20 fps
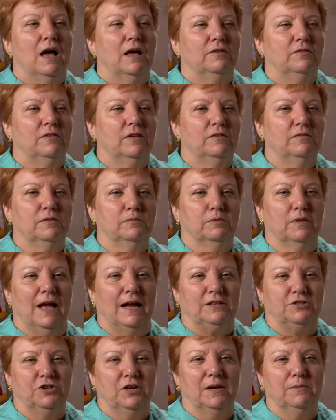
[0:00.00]
The
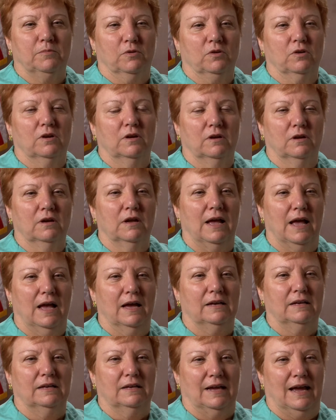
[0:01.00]
Black Chamber
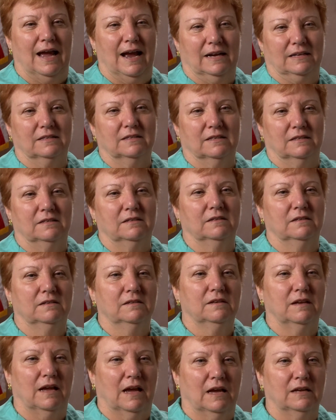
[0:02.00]
had acted
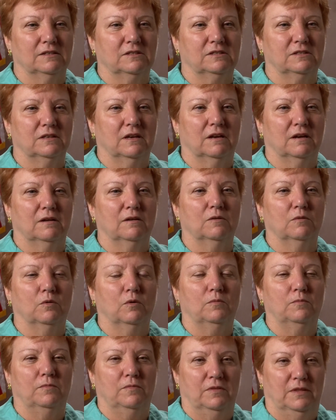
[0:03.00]
as
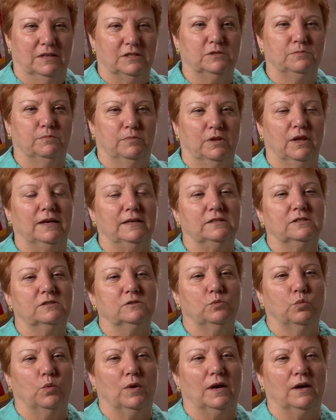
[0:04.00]
this
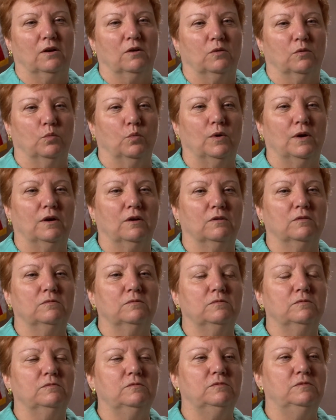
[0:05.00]
place where
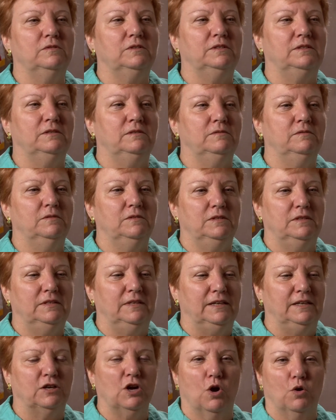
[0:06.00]

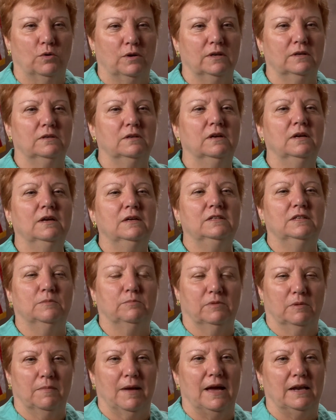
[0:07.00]
decoded
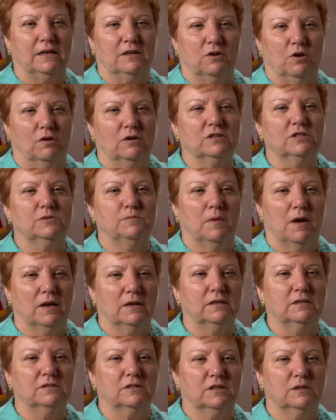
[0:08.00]
diplomatic
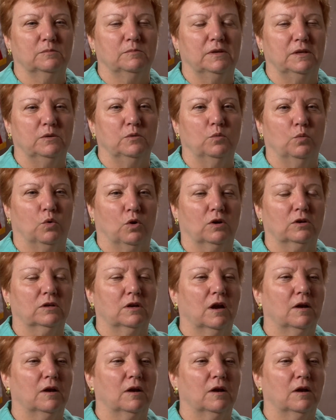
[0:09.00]
correspondence could be worked